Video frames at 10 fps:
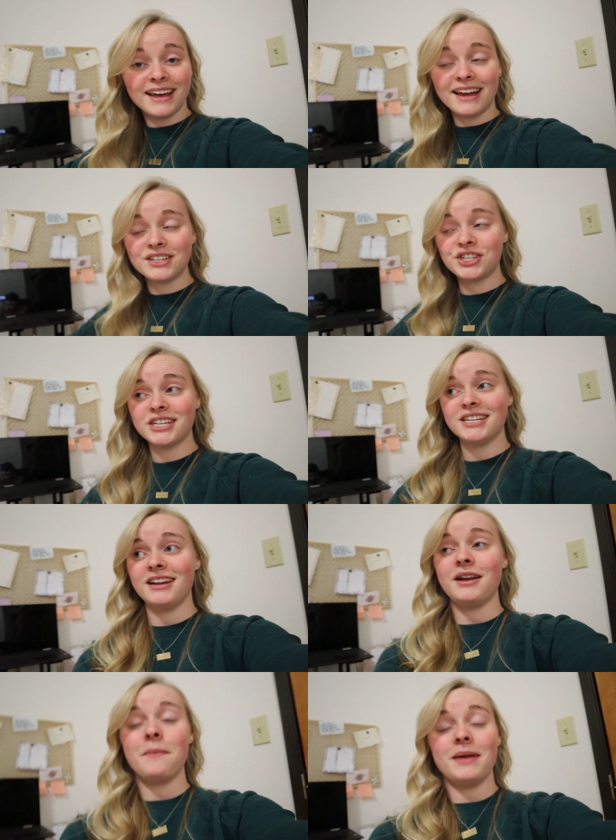it. She
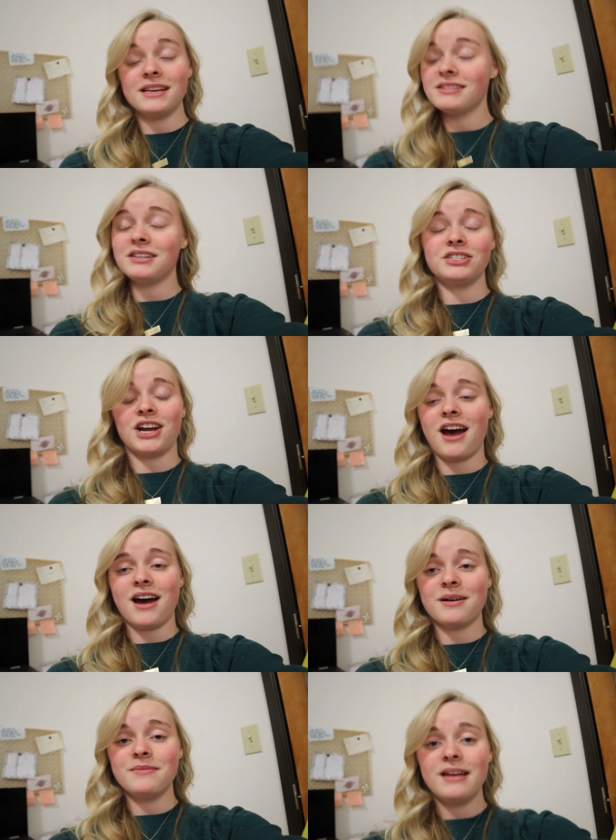did an amazing
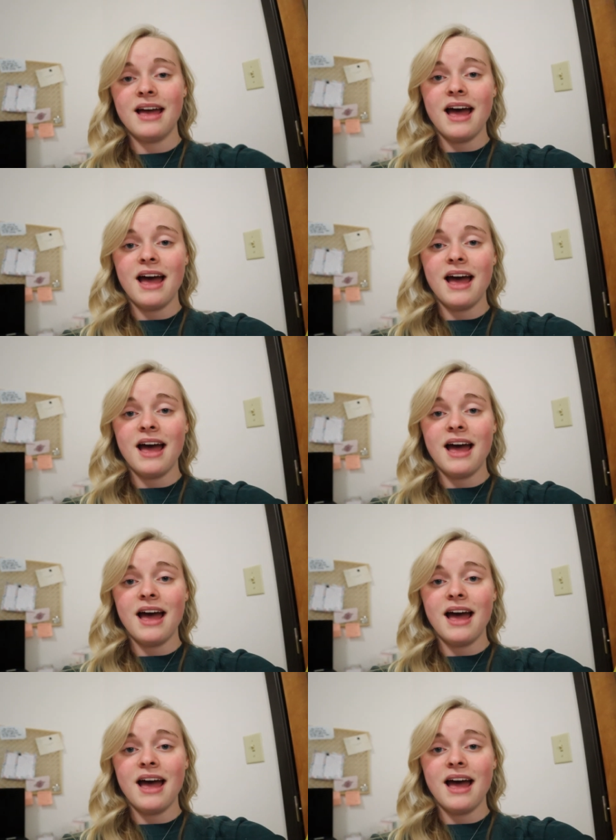job.